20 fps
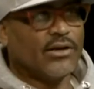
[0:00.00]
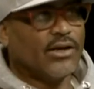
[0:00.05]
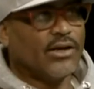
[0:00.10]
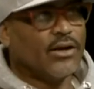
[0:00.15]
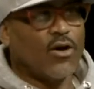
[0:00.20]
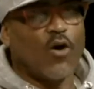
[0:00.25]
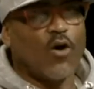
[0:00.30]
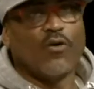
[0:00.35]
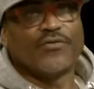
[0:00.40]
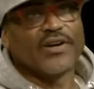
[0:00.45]

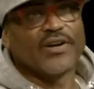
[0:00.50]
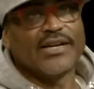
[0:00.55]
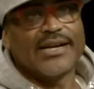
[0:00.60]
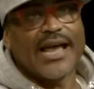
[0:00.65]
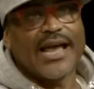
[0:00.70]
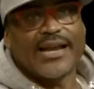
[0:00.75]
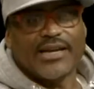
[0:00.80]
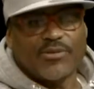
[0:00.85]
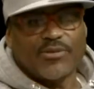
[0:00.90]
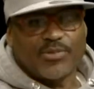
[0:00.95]
over
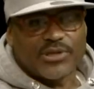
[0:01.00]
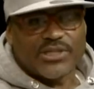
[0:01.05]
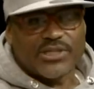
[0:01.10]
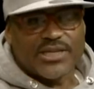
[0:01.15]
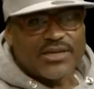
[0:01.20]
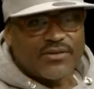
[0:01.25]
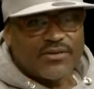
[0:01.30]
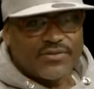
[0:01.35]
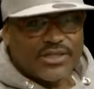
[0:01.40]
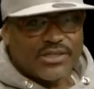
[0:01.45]

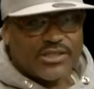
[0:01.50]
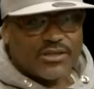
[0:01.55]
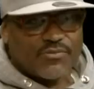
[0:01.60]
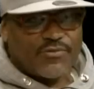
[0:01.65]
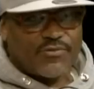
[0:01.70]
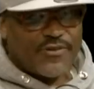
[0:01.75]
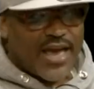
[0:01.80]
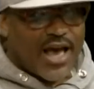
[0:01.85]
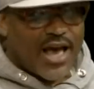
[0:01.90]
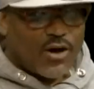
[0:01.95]
90% of its
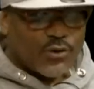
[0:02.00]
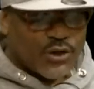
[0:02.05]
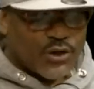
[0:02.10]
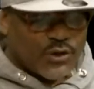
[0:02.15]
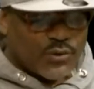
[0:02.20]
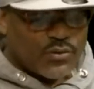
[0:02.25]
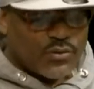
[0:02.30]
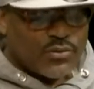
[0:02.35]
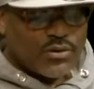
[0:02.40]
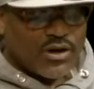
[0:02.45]

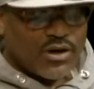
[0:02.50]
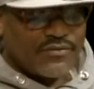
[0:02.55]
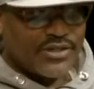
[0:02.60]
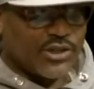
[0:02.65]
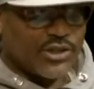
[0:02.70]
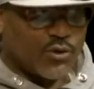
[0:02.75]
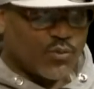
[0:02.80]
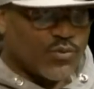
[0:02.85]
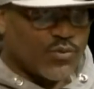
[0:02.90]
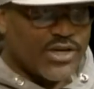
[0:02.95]
value, of
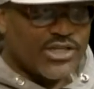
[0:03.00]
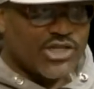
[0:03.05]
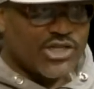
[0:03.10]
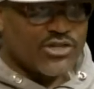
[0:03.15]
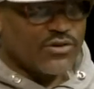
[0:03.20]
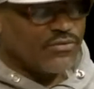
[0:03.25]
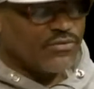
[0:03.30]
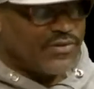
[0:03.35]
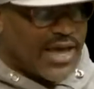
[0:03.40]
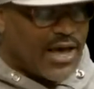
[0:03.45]
its
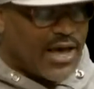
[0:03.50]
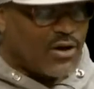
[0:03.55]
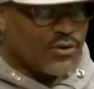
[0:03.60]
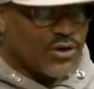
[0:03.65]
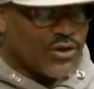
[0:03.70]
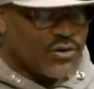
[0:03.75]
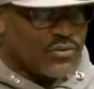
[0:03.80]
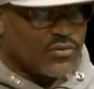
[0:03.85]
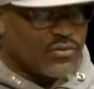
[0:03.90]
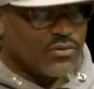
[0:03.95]
original
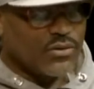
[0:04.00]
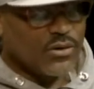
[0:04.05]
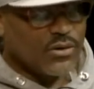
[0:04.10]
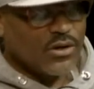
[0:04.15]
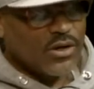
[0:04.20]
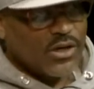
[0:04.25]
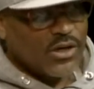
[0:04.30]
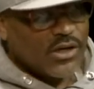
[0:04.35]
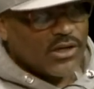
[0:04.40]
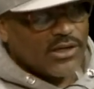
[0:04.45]
value.
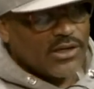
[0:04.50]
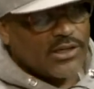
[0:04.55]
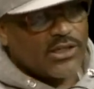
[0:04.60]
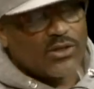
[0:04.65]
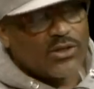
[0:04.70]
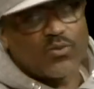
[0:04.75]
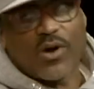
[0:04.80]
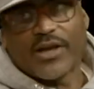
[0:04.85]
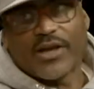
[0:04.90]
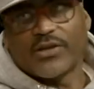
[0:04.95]
This
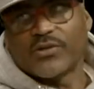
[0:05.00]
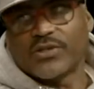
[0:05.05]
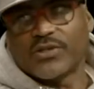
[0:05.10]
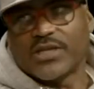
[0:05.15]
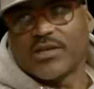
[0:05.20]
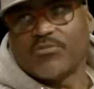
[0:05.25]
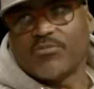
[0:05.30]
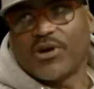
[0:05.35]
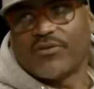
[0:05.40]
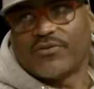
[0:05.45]
is why you
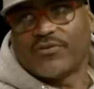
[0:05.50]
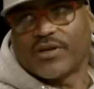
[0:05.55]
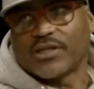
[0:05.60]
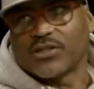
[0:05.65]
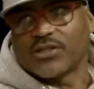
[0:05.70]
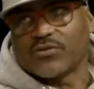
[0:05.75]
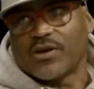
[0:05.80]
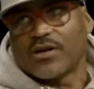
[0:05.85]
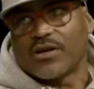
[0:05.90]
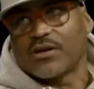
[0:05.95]
see
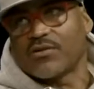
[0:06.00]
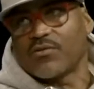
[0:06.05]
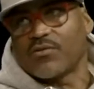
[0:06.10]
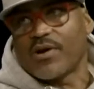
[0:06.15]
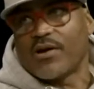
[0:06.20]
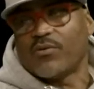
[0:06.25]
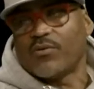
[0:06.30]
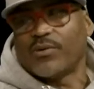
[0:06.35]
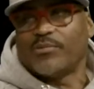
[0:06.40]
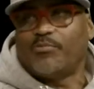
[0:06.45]
motherfuckers running
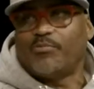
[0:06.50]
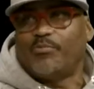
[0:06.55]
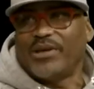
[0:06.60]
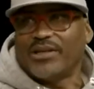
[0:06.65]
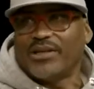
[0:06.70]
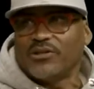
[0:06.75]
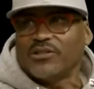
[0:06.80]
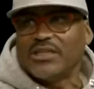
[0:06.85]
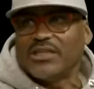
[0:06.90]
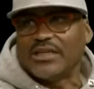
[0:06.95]
around with
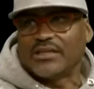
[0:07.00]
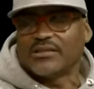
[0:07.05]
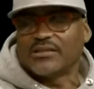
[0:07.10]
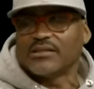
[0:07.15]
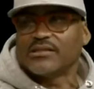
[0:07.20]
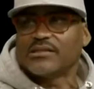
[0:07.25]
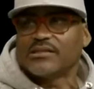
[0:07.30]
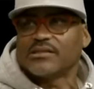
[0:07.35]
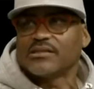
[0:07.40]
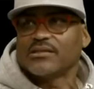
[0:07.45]

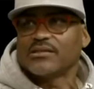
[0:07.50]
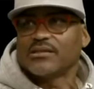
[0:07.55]
billions.